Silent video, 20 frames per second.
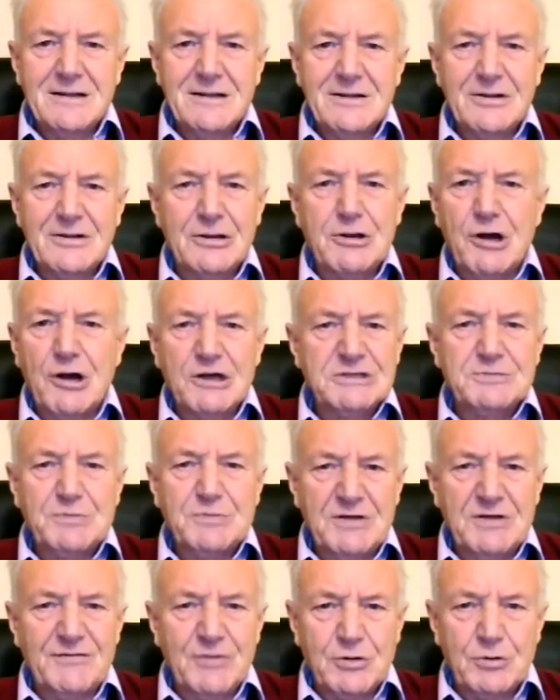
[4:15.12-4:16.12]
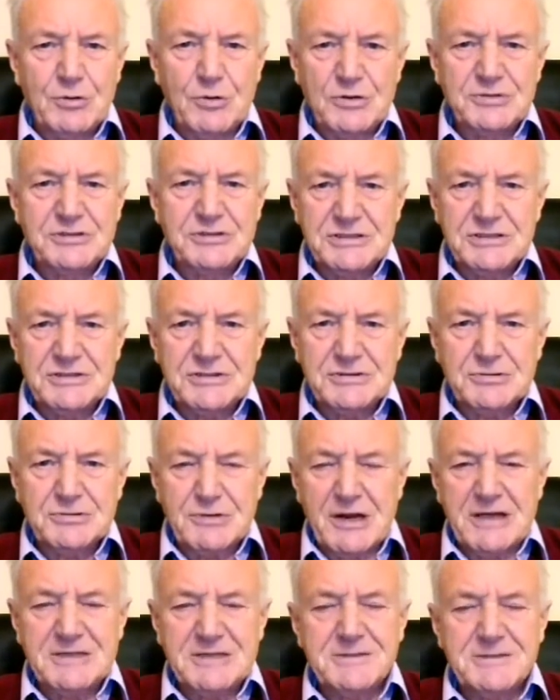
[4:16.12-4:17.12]
the gospel of the Lord Jesus
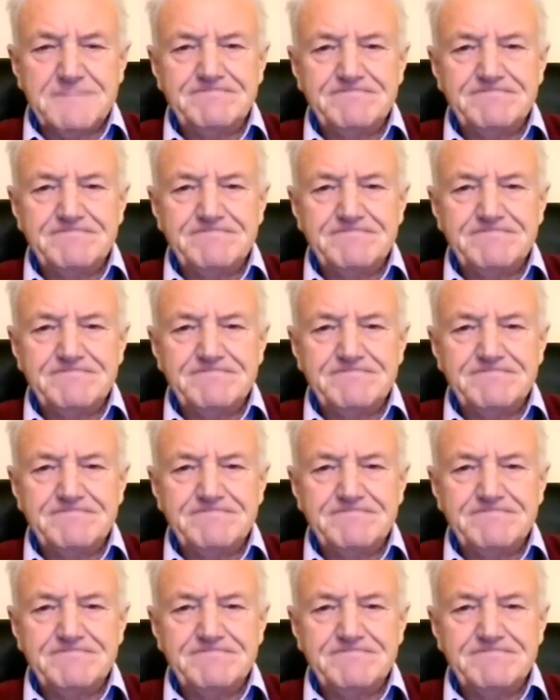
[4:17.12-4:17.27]
Christ.